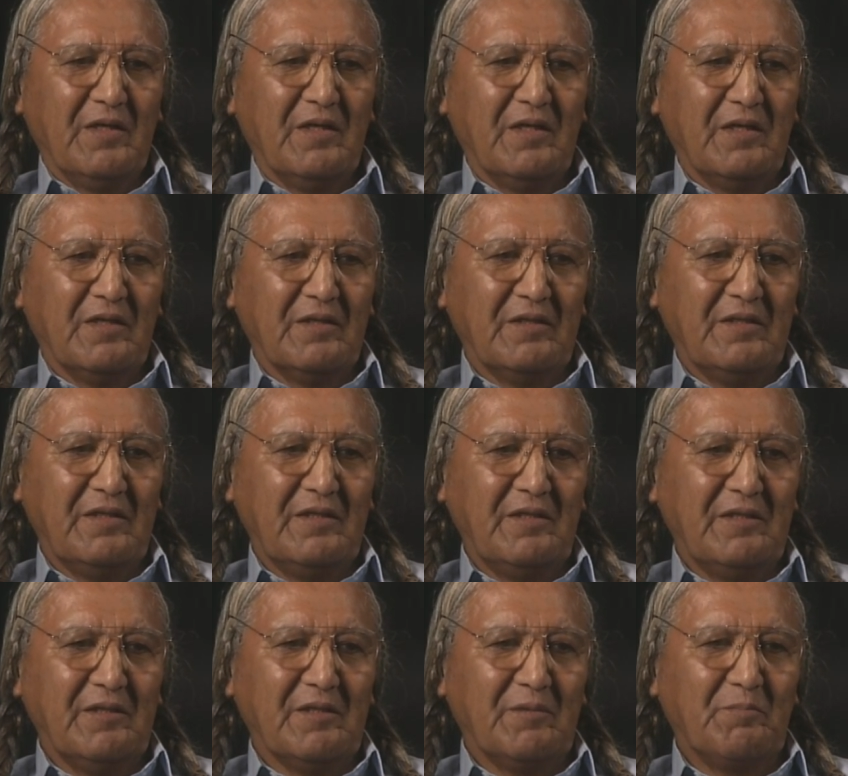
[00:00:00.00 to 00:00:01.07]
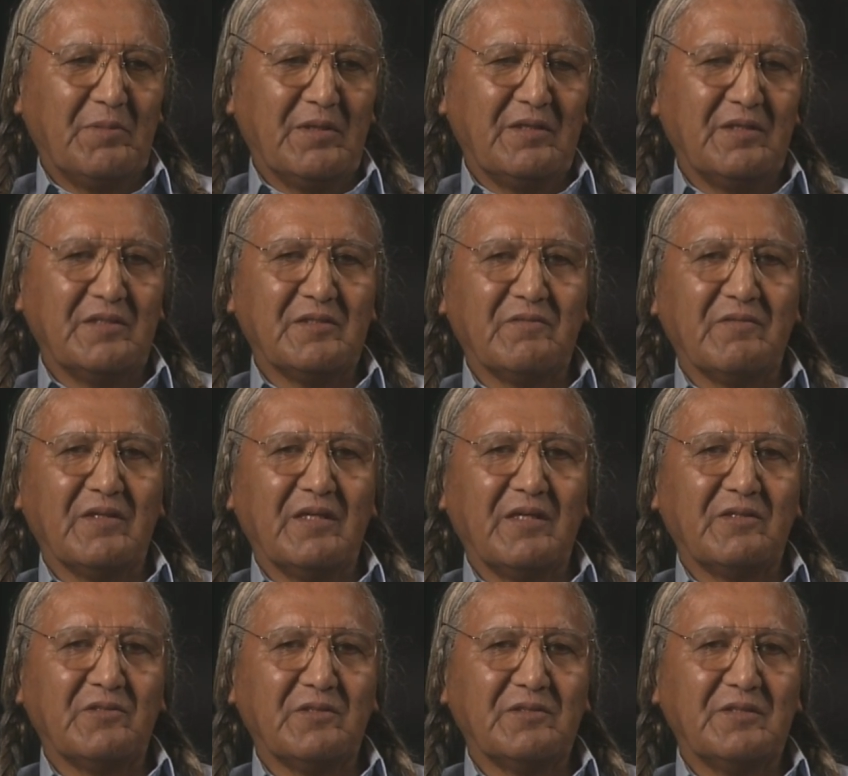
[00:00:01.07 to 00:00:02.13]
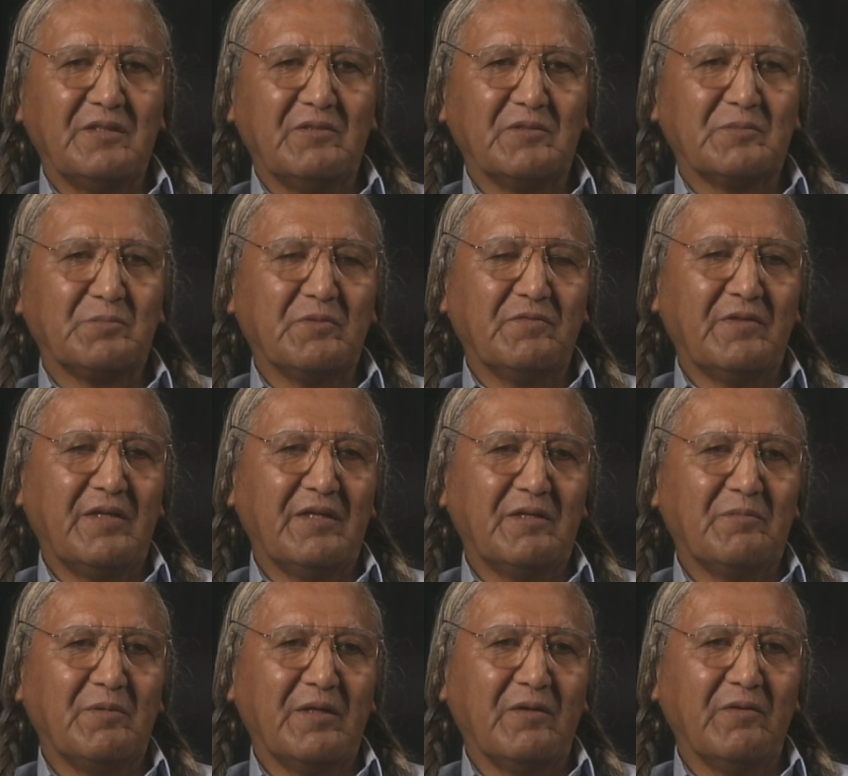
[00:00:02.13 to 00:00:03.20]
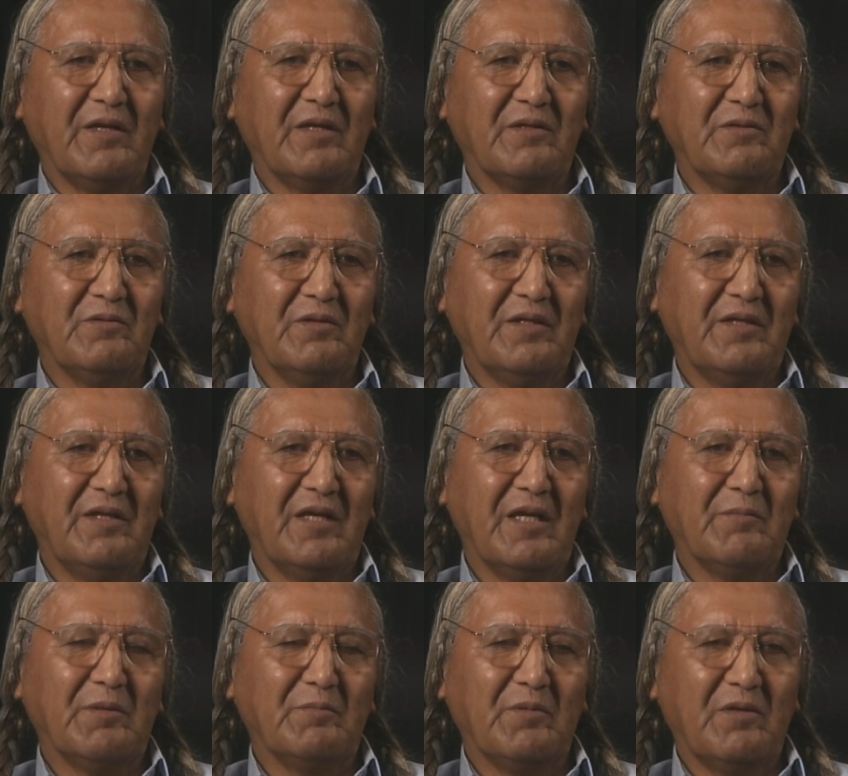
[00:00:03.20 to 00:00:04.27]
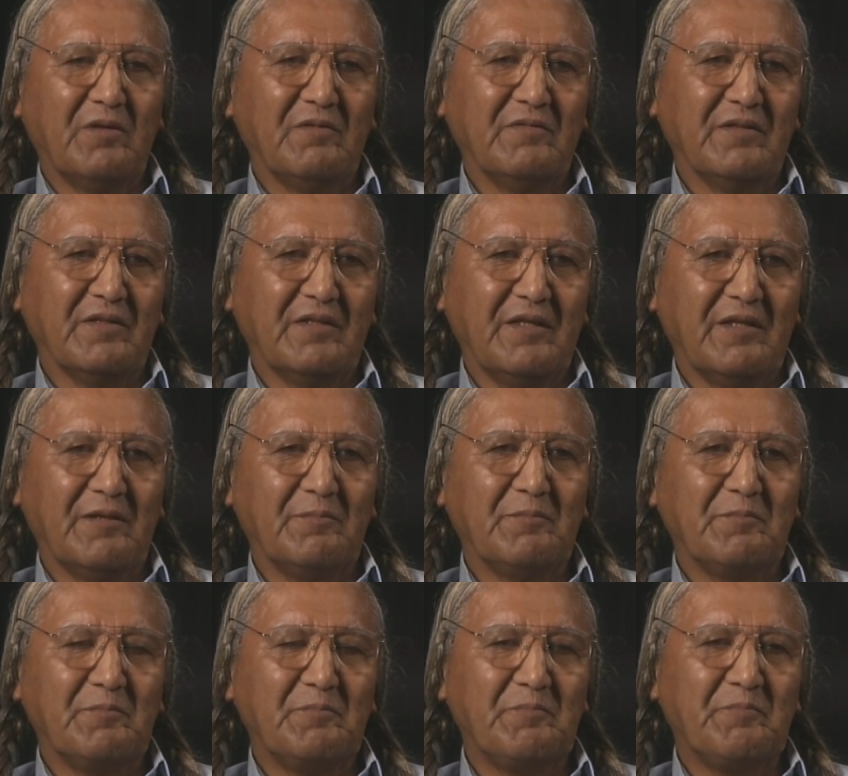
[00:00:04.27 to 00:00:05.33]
Uh, the abundance of electricity was provided by Grand Coulee Dam and Bonneville Dam.